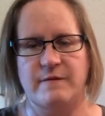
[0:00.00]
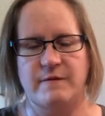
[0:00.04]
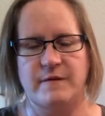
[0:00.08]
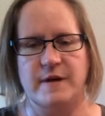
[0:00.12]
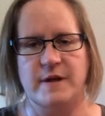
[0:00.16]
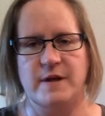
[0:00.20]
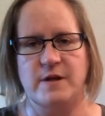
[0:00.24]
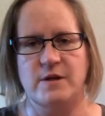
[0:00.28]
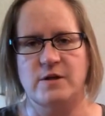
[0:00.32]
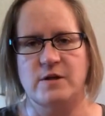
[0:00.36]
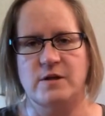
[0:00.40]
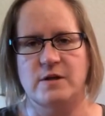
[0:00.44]

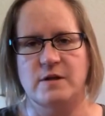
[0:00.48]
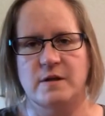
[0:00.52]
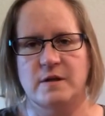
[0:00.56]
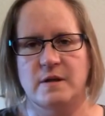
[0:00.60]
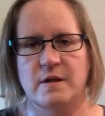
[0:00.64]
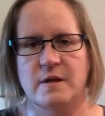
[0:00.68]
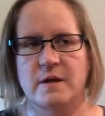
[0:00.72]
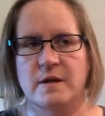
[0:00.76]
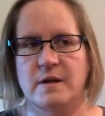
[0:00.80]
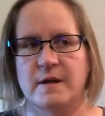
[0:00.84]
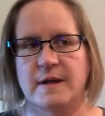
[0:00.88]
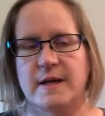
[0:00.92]
fish?
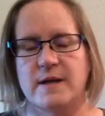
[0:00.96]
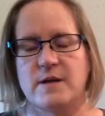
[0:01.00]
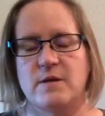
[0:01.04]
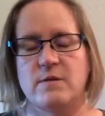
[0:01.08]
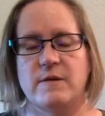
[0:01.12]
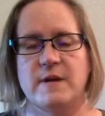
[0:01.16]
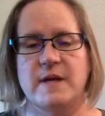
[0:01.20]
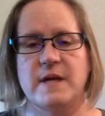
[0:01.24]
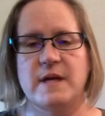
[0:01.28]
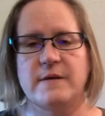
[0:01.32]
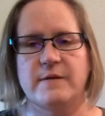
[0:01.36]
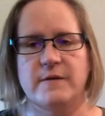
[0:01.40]
Can you
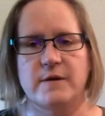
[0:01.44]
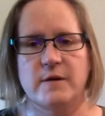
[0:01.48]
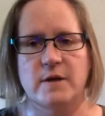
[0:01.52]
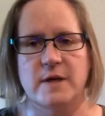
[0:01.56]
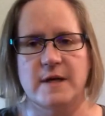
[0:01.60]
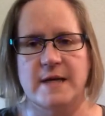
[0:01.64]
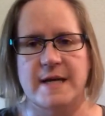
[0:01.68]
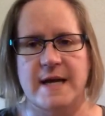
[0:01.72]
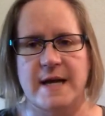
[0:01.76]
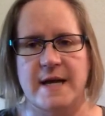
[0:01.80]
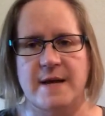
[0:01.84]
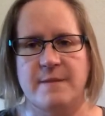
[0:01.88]
think of a
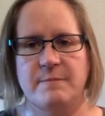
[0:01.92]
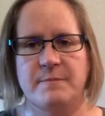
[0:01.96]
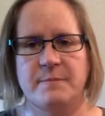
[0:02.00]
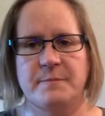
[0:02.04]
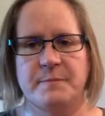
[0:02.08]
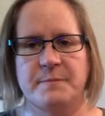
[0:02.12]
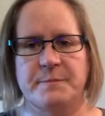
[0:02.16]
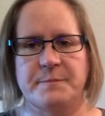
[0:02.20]
good name?